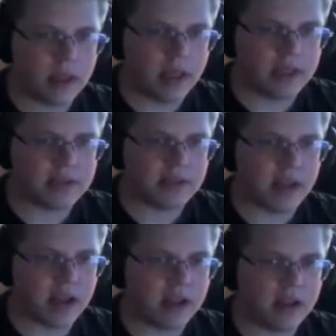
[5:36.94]

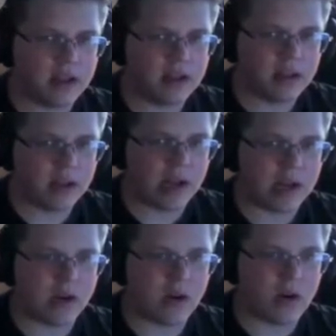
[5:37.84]
Astaga
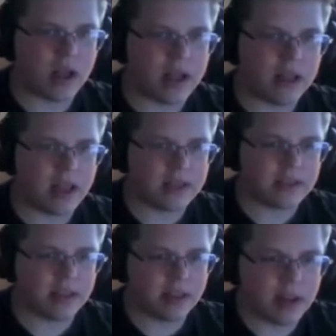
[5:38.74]
on all allies. I think